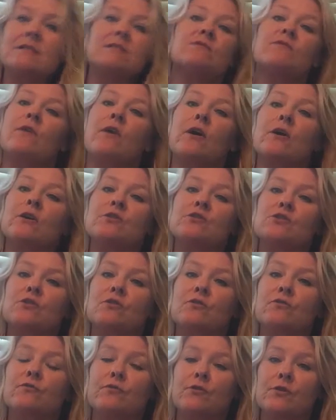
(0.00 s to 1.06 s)
as far as
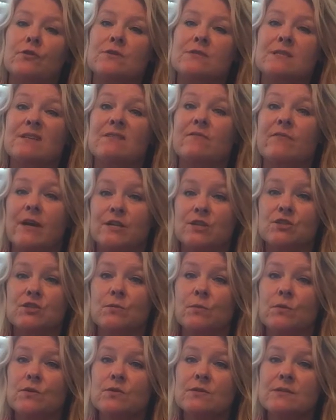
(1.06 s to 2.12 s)
your fruits and
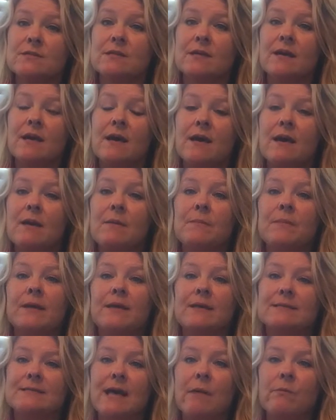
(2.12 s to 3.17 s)
vegetables,
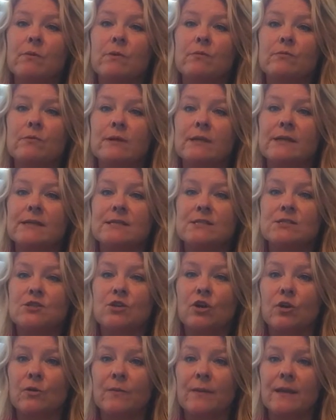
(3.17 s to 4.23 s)
because that will really
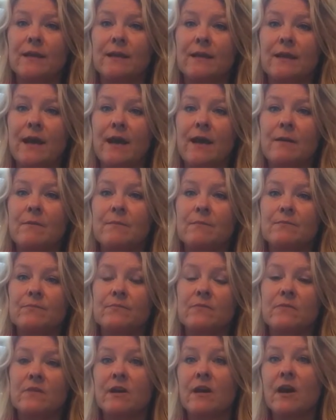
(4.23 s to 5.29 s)
determine
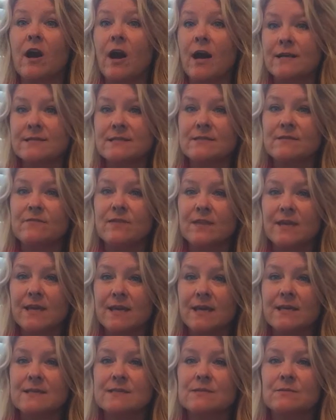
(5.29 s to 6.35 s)
the cost of
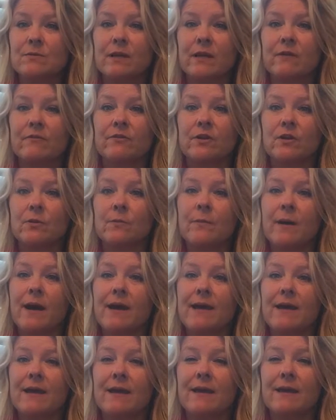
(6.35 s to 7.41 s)
things. Whenever you're
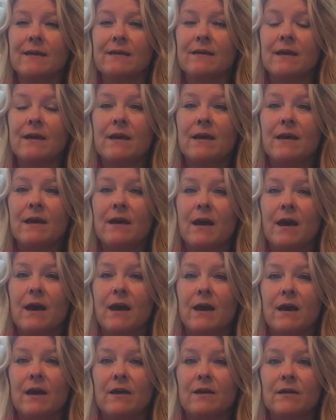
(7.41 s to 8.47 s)
buying
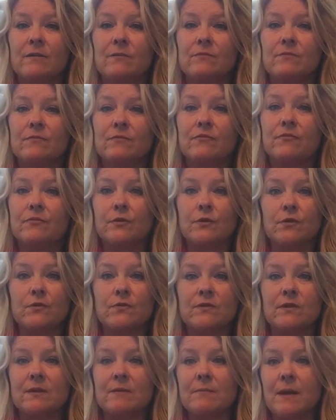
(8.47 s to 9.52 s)

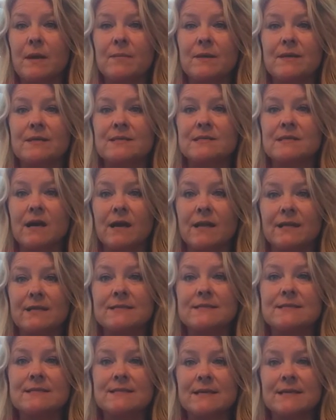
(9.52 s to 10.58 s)
fruit that maybe is not in
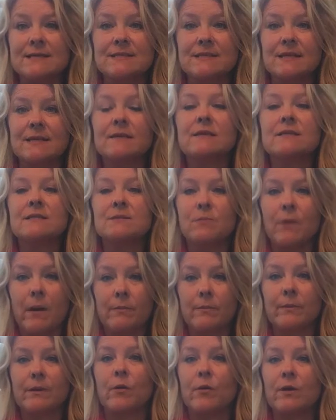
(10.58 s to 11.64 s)
season, it's
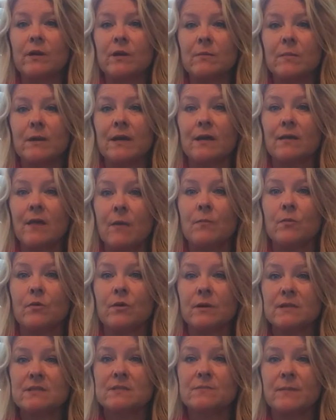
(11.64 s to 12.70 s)
probably going to be a lot more
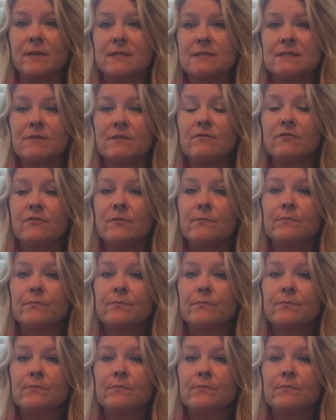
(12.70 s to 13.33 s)
expensive.